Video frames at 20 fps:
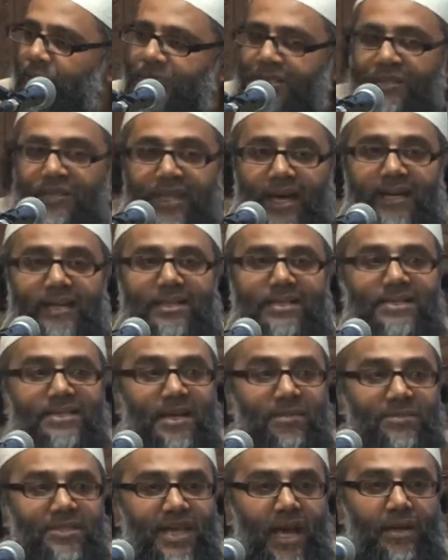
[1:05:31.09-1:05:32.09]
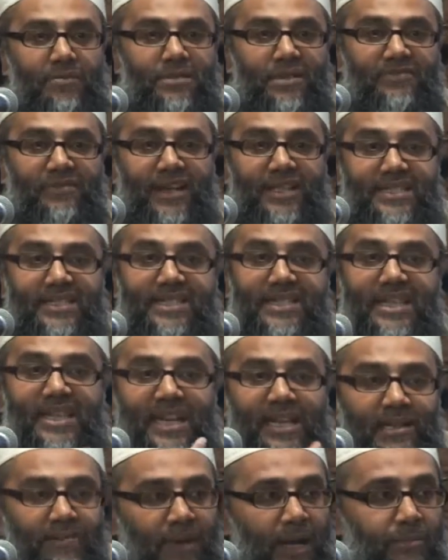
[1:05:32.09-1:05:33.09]
also that sometimes if I
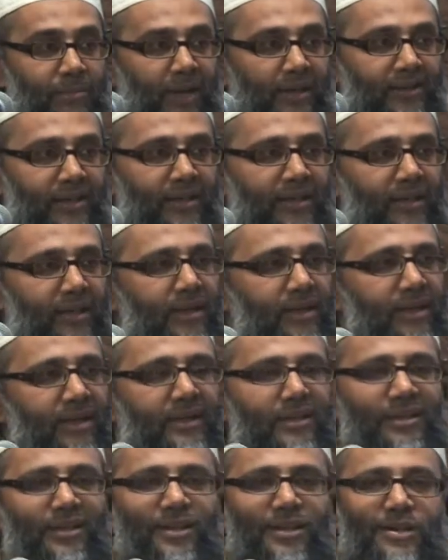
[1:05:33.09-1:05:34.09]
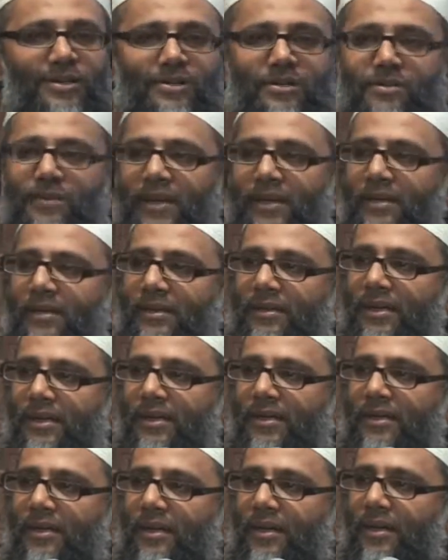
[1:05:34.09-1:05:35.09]
see in my brother, that, oh,
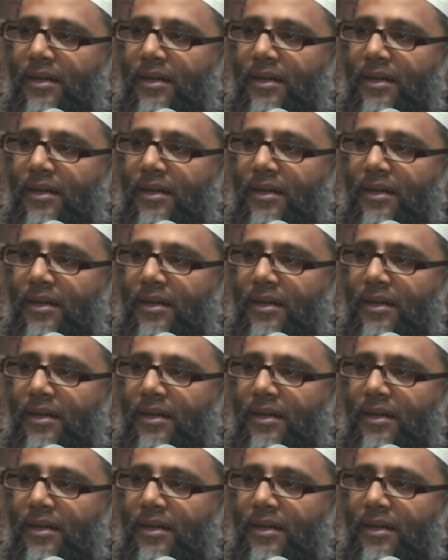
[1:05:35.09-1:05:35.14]
subhanAllah,